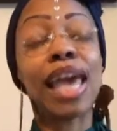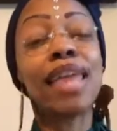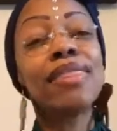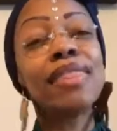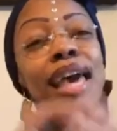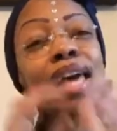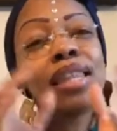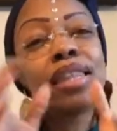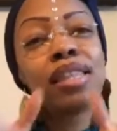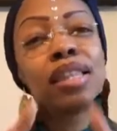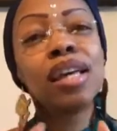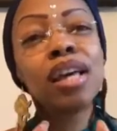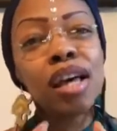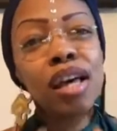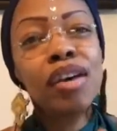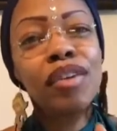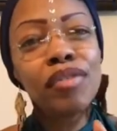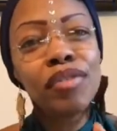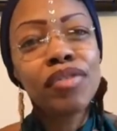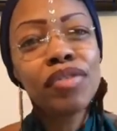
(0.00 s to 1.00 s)
that
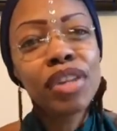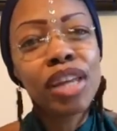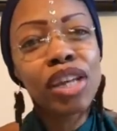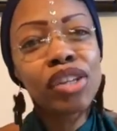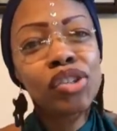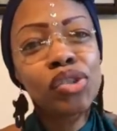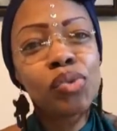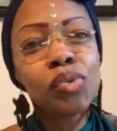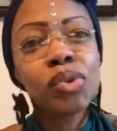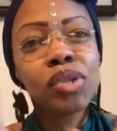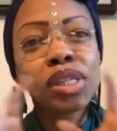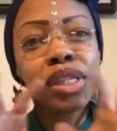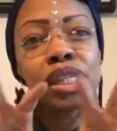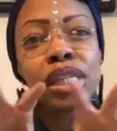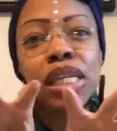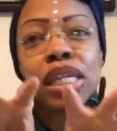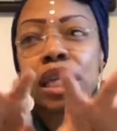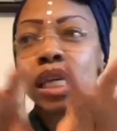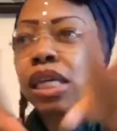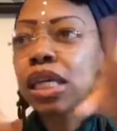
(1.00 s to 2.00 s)
love that you are
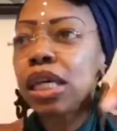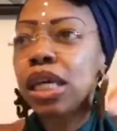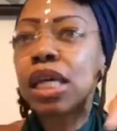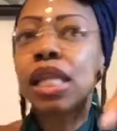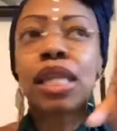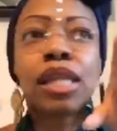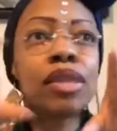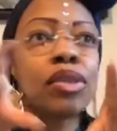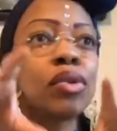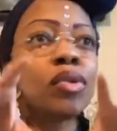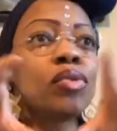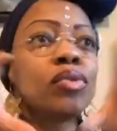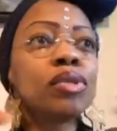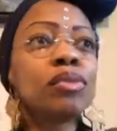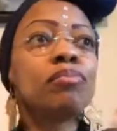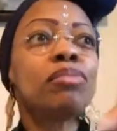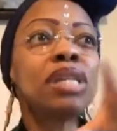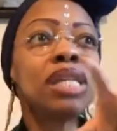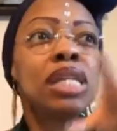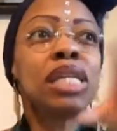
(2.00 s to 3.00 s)
seeking in those
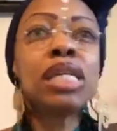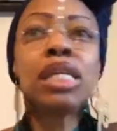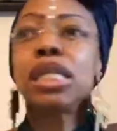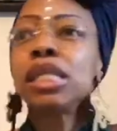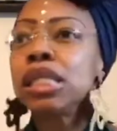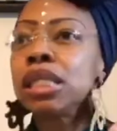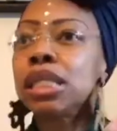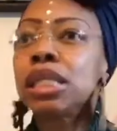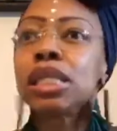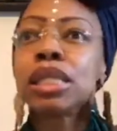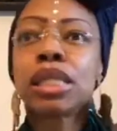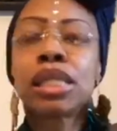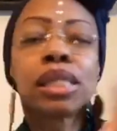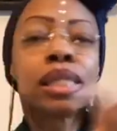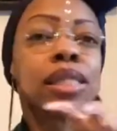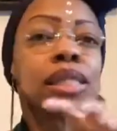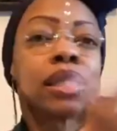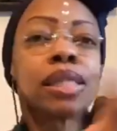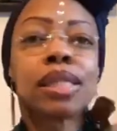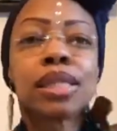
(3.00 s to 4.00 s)
beings
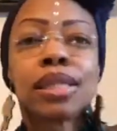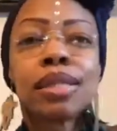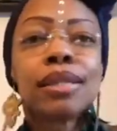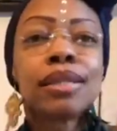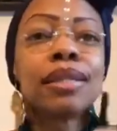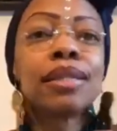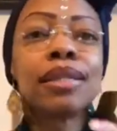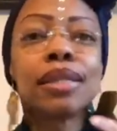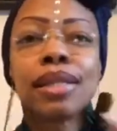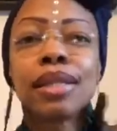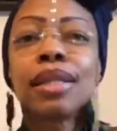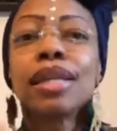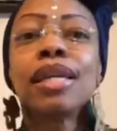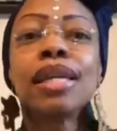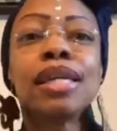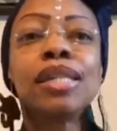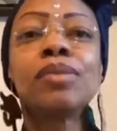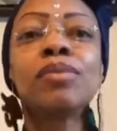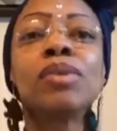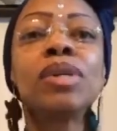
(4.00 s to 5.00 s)

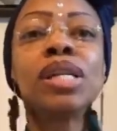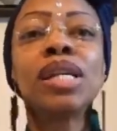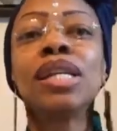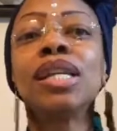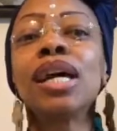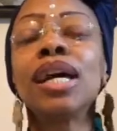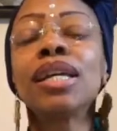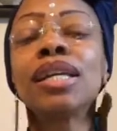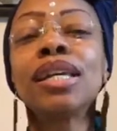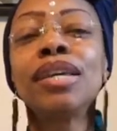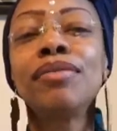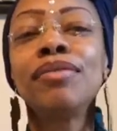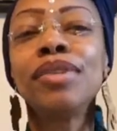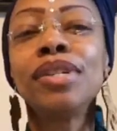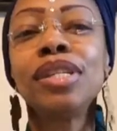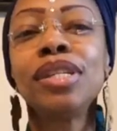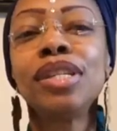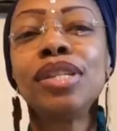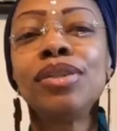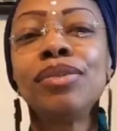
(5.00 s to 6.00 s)
is what you're not giving
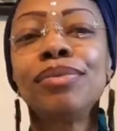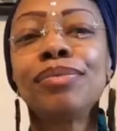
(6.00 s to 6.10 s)
to you.